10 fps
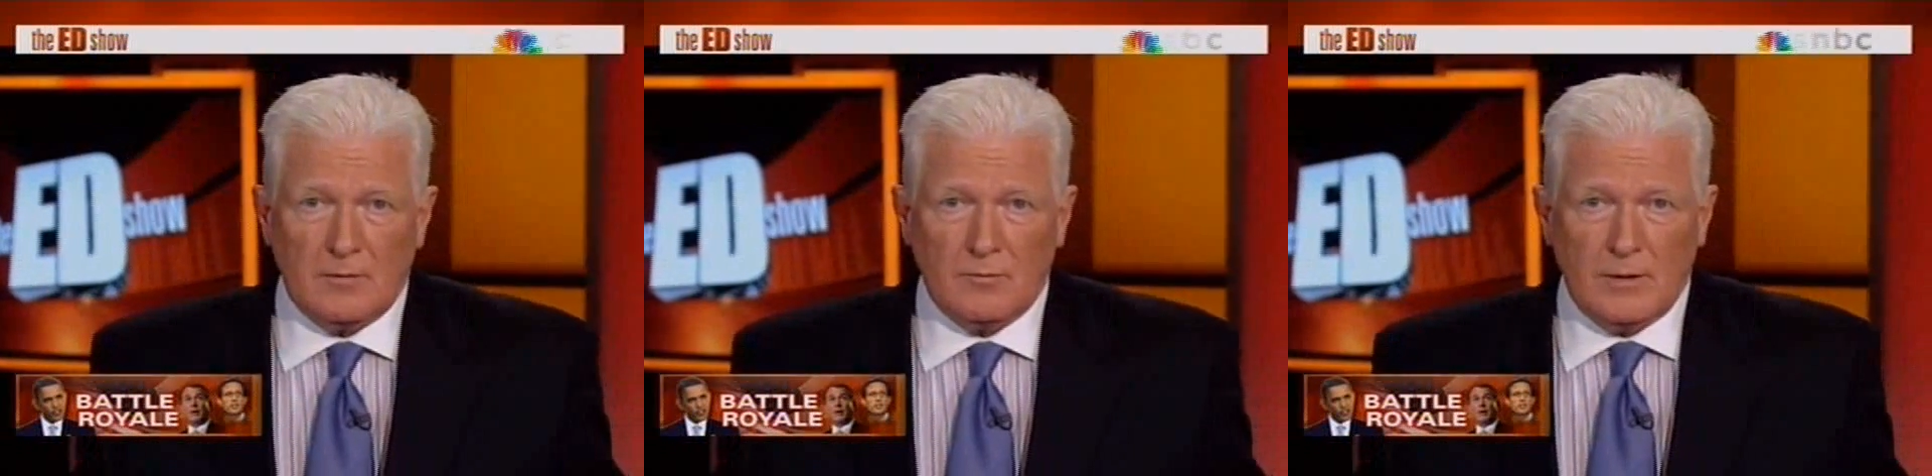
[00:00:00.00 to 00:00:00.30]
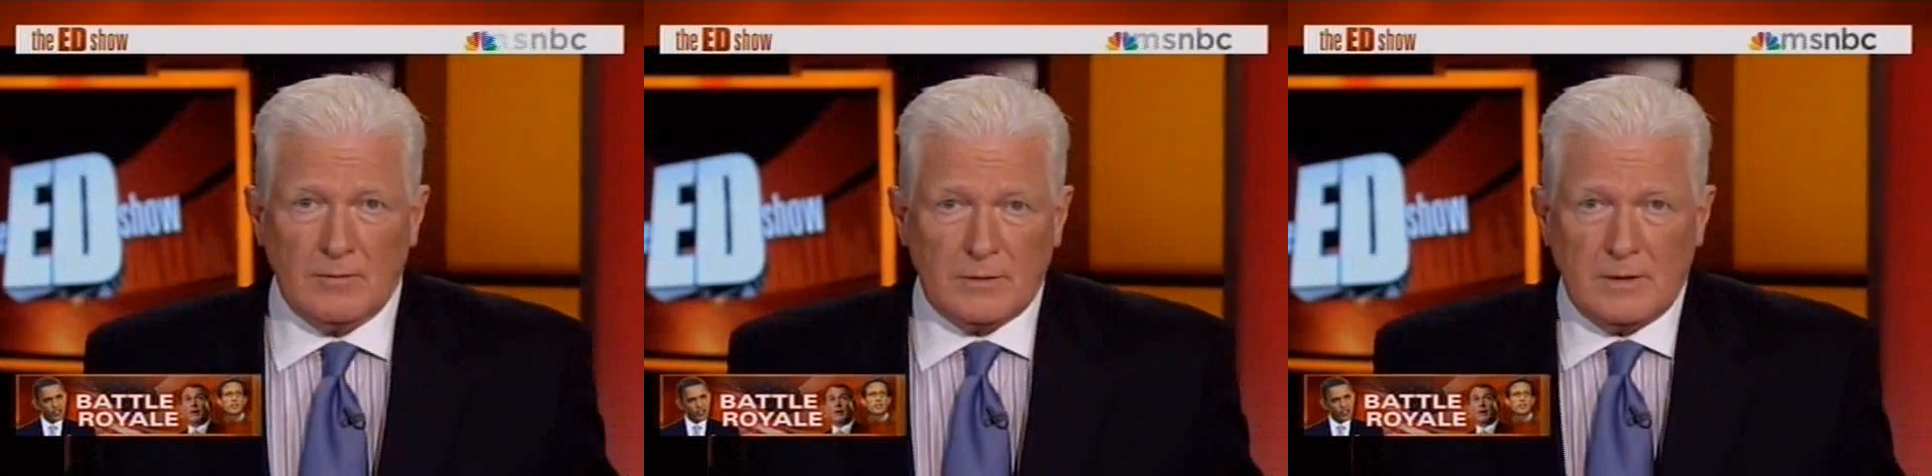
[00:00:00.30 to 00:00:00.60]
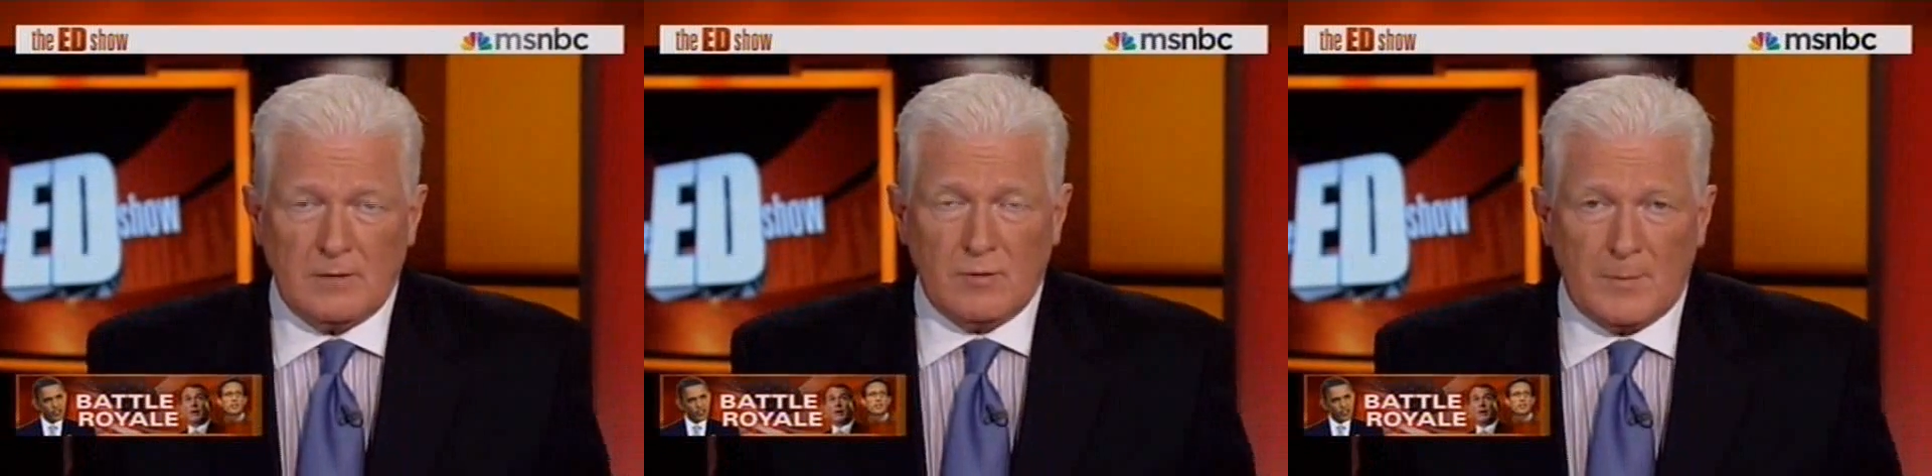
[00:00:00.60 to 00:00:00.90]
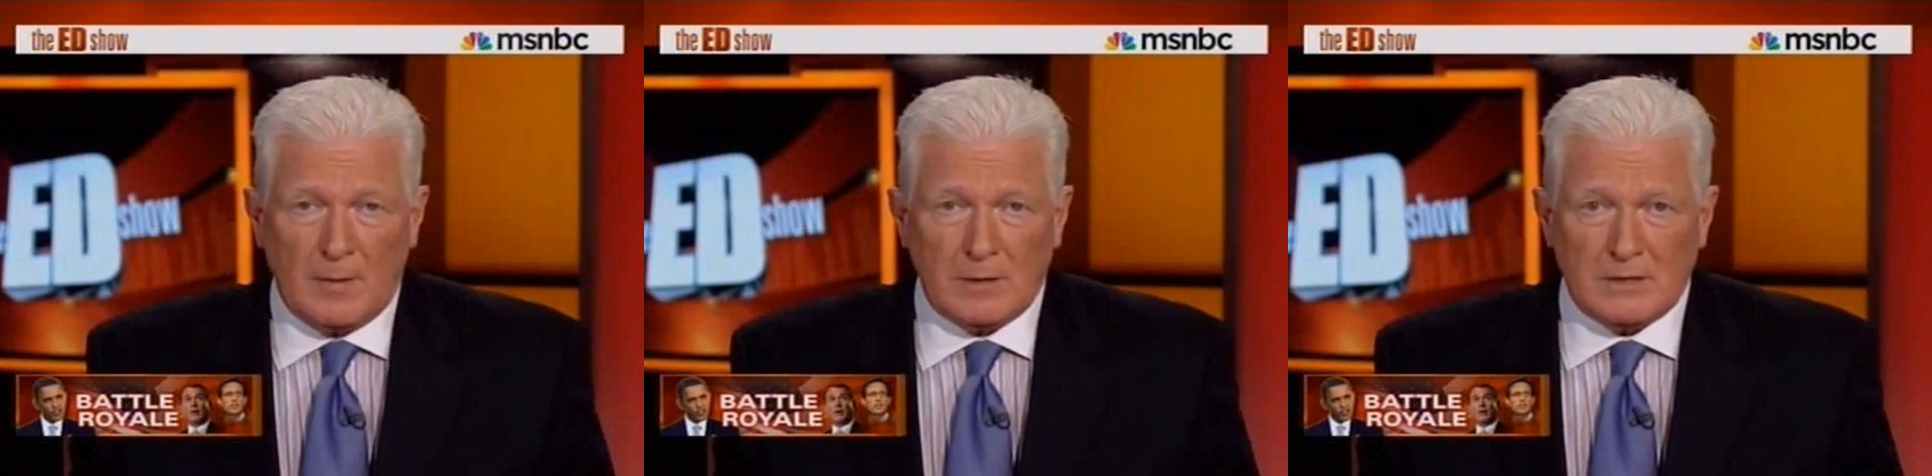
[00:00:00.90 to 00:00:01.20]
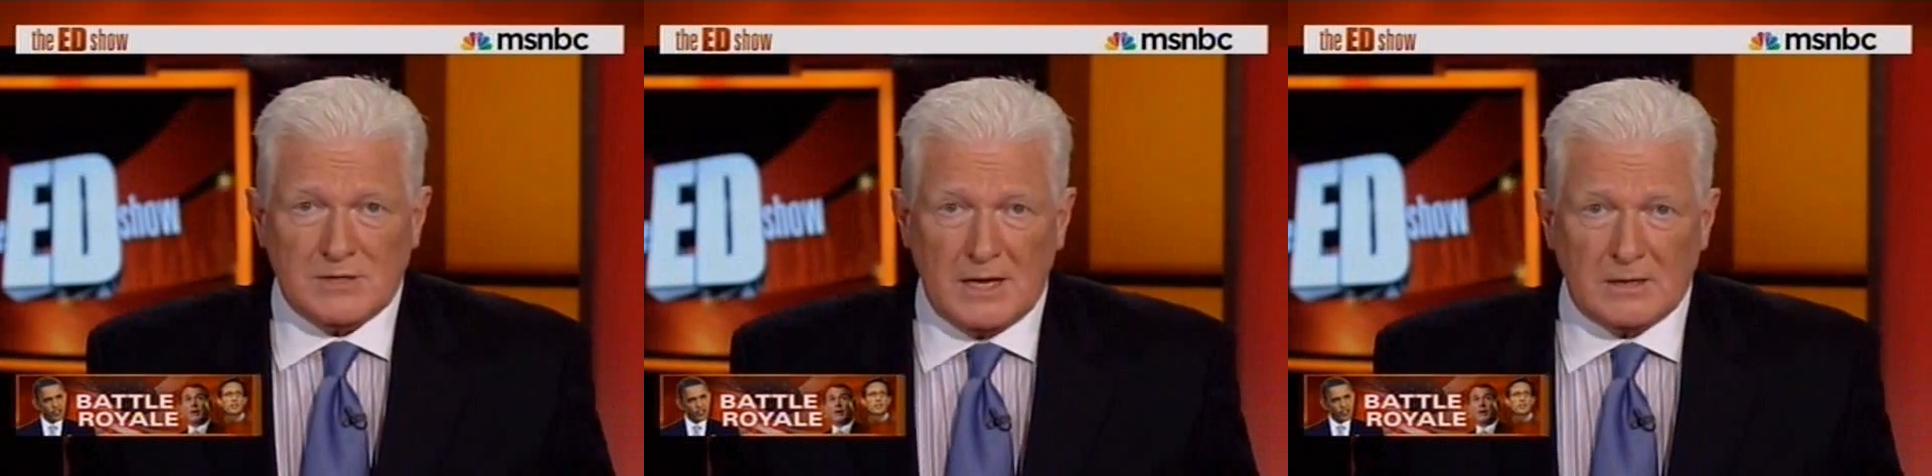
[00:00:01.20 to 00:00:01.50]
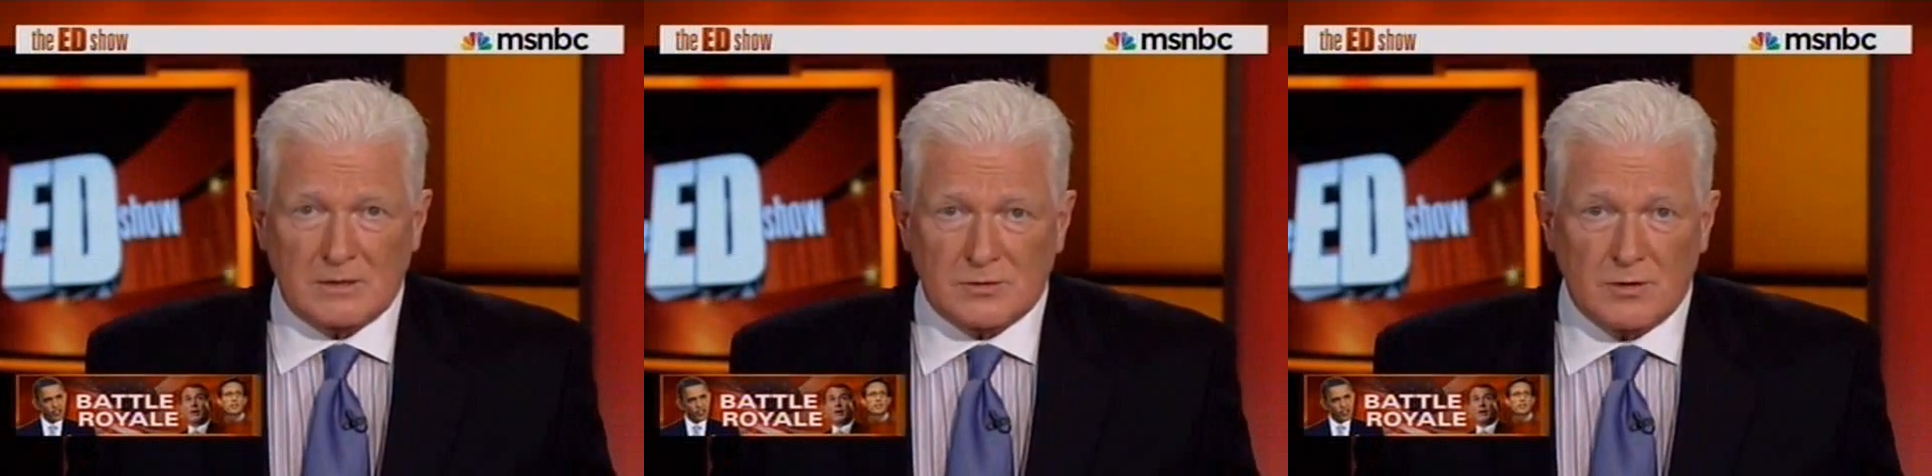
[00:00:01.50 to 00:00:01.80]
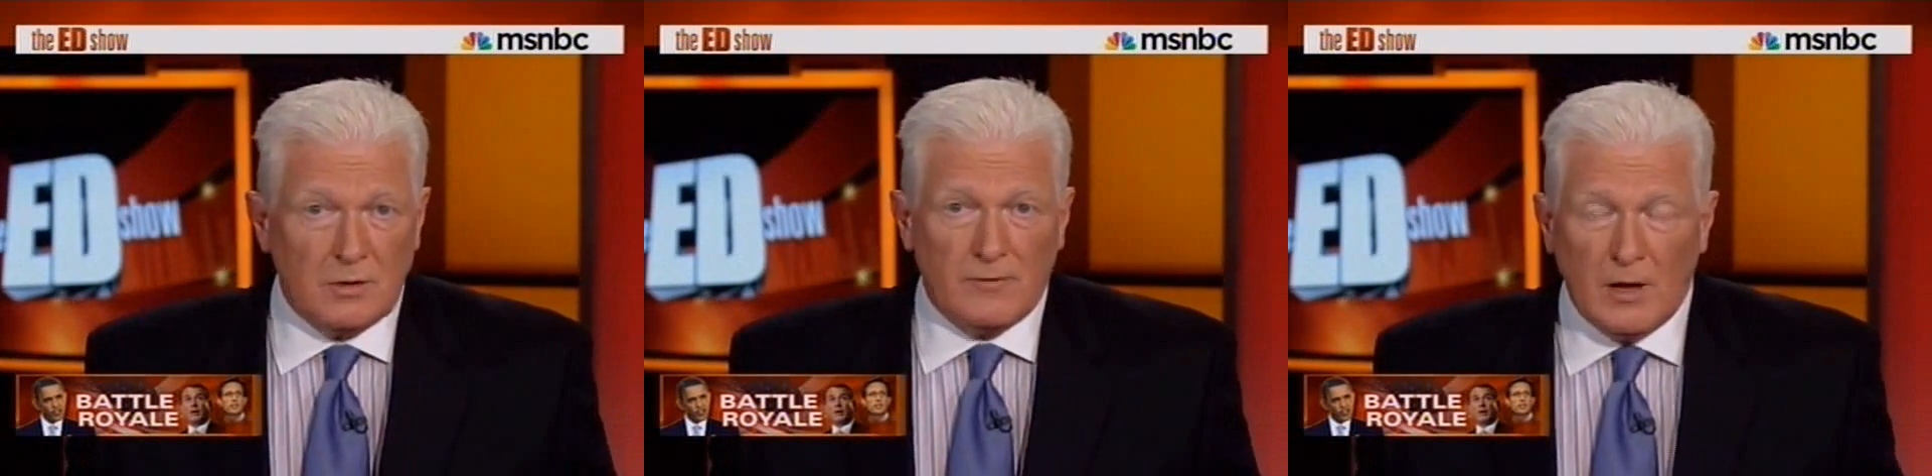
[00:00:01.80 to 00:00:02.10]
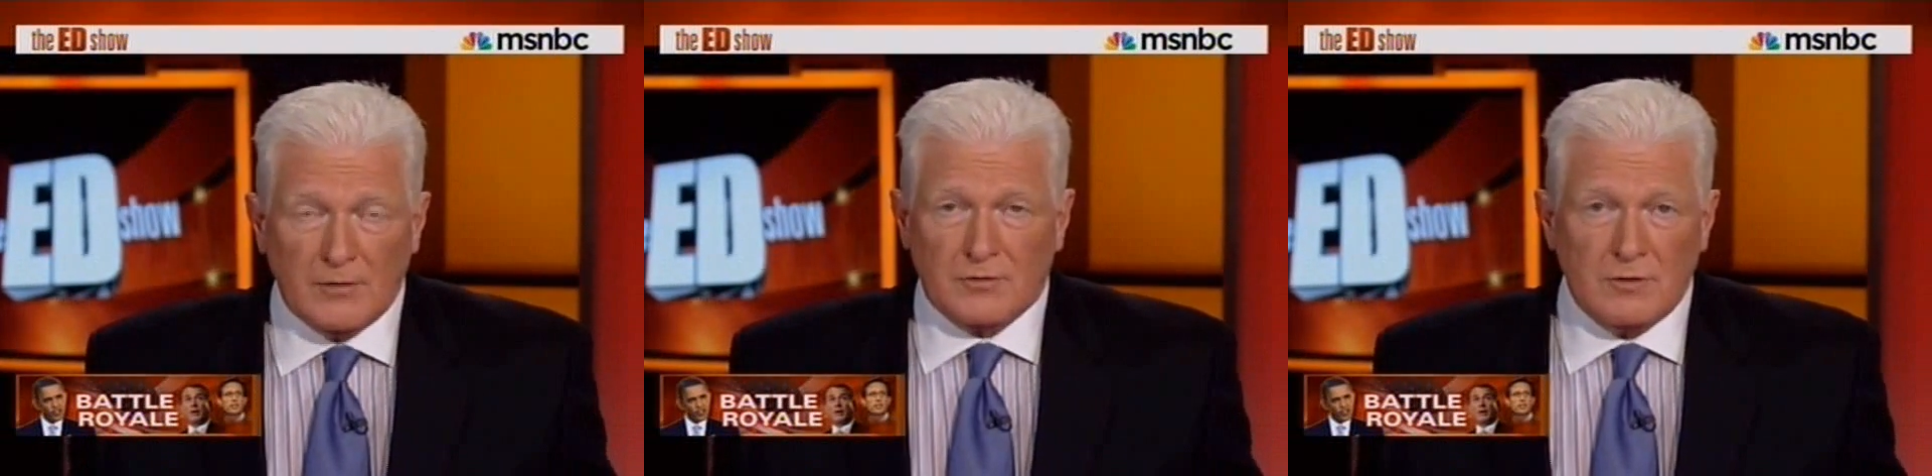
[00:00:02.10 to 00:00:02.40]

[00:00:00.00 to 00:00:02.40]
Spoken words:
with the Republicans had control of all